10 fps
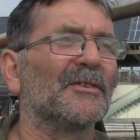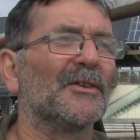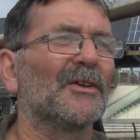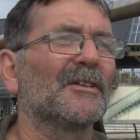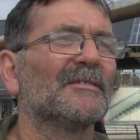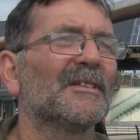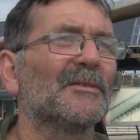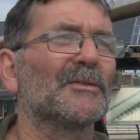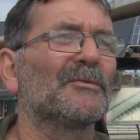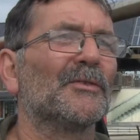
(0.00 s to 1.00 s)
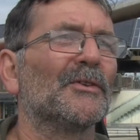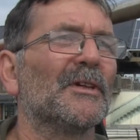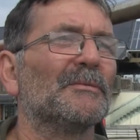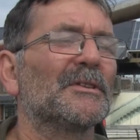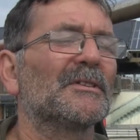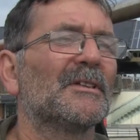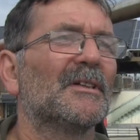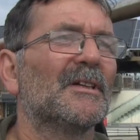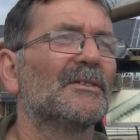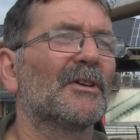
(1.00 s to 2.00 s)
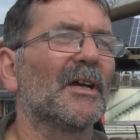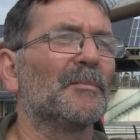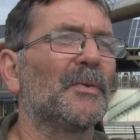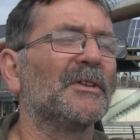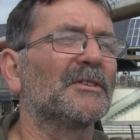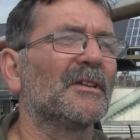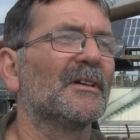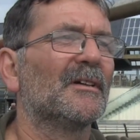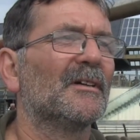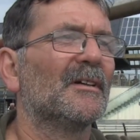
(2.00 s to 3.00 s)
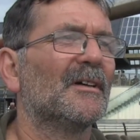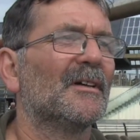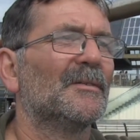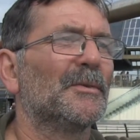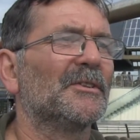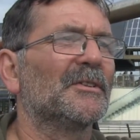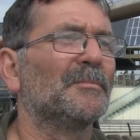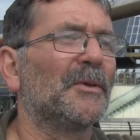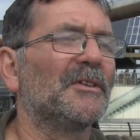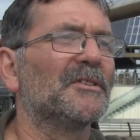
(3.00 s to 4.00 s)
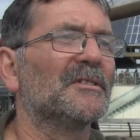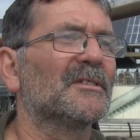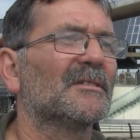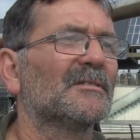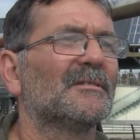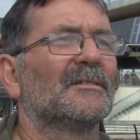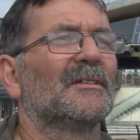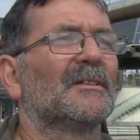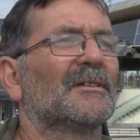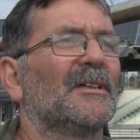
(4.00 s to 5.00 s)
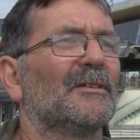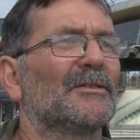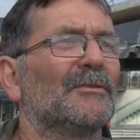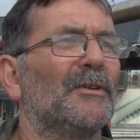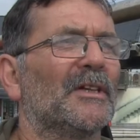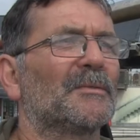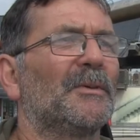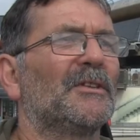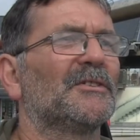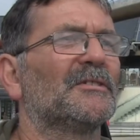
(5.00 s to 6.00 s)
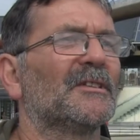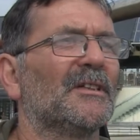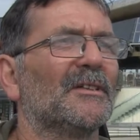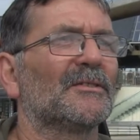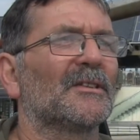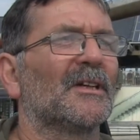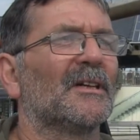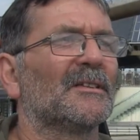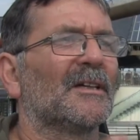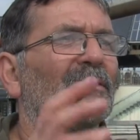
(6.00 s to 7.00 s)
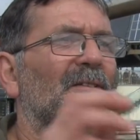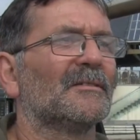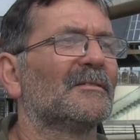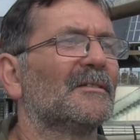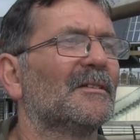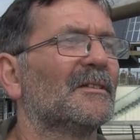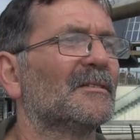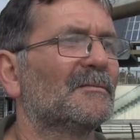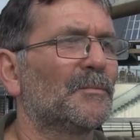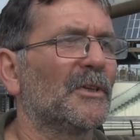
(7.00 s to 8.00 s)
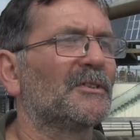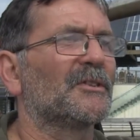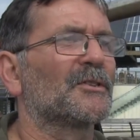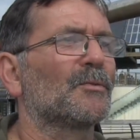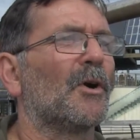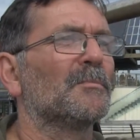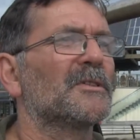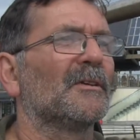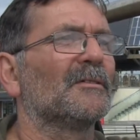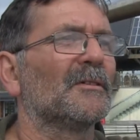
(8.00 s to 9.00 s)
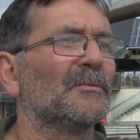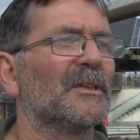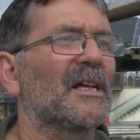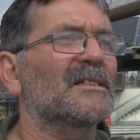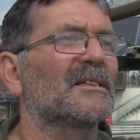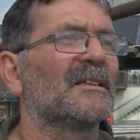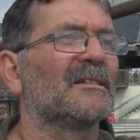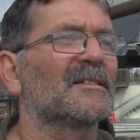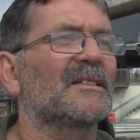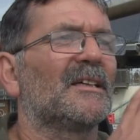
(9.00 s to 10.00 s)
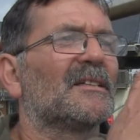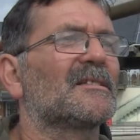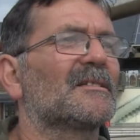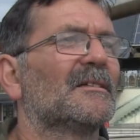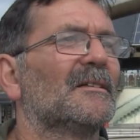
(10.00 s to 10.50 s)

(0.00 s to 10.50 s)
the dock. That was fun. He was trying to pinch the pigeons. He used to race pigeons, and he used to go down and pinch the squabs out that were nesting in the stairs.